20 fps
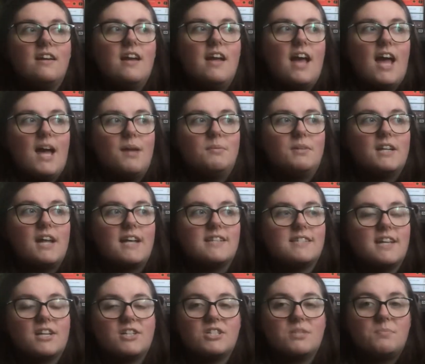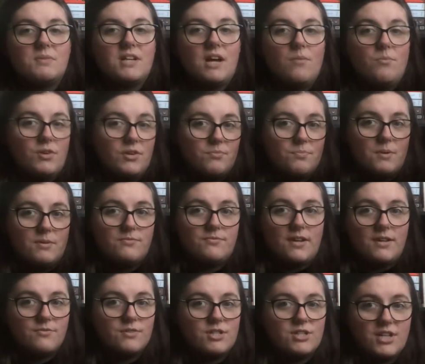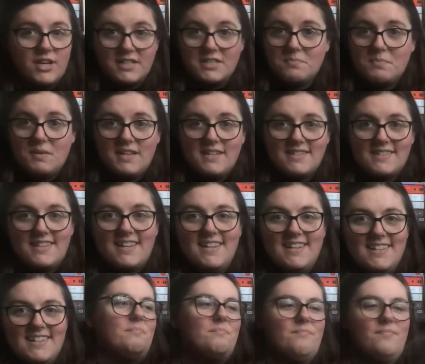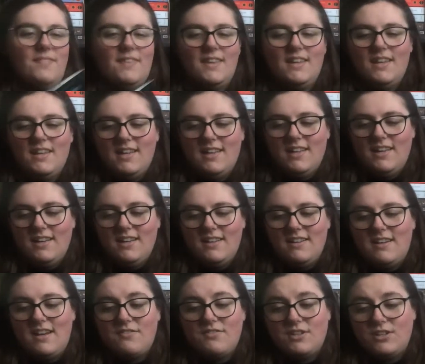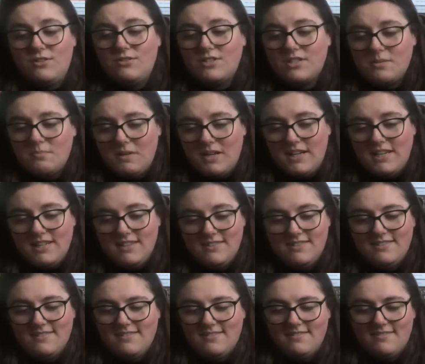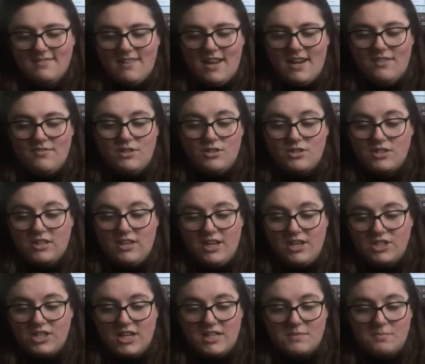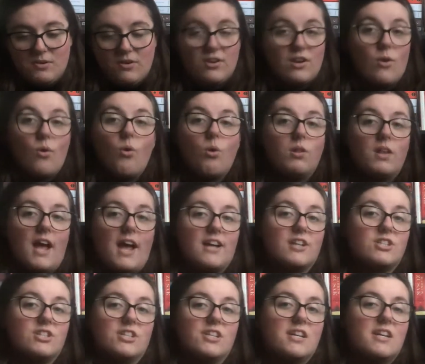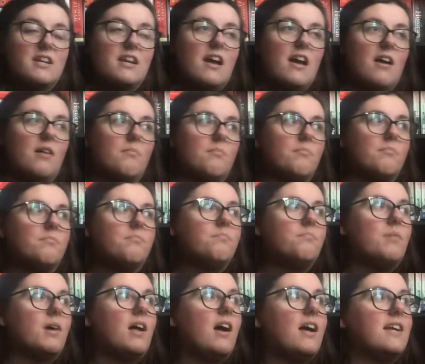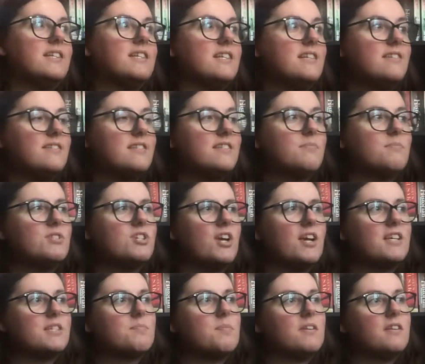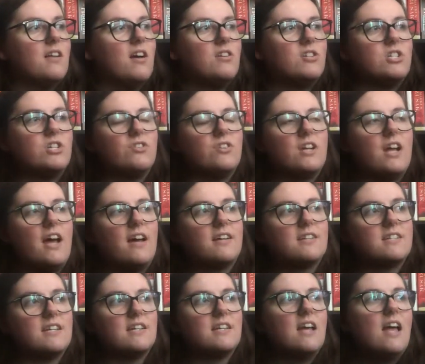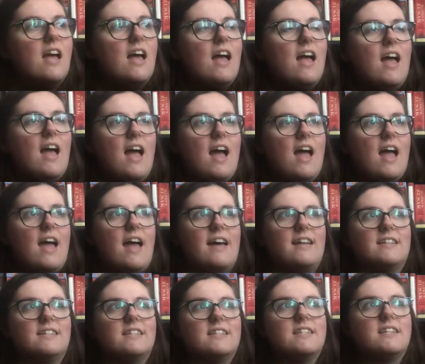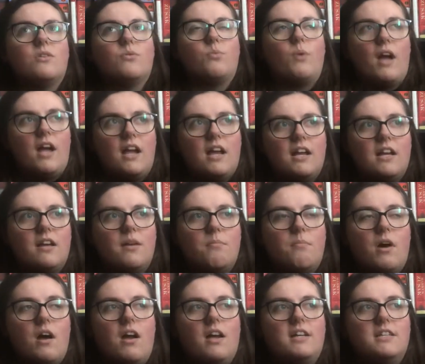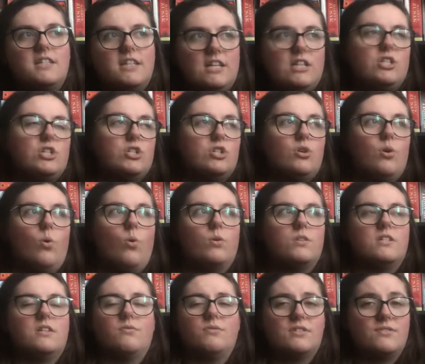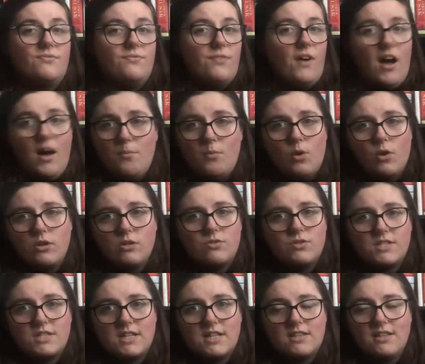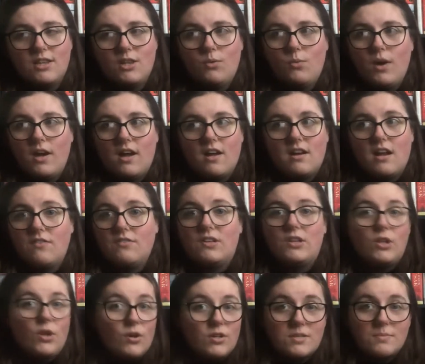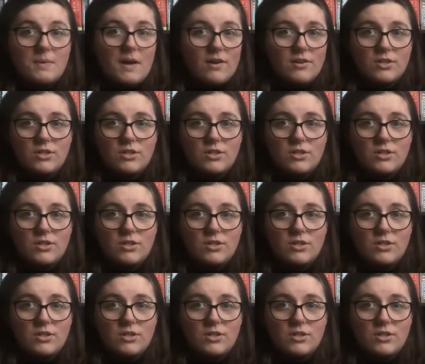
Hamlet has actually become one of my favourite Shakespeares. Never used to be. I never used to like Shakespeare at all, actually, but I did some Shakespeare last year at acting, and the way my teacher taught it was far more interesting than the way I'd ever learnt about it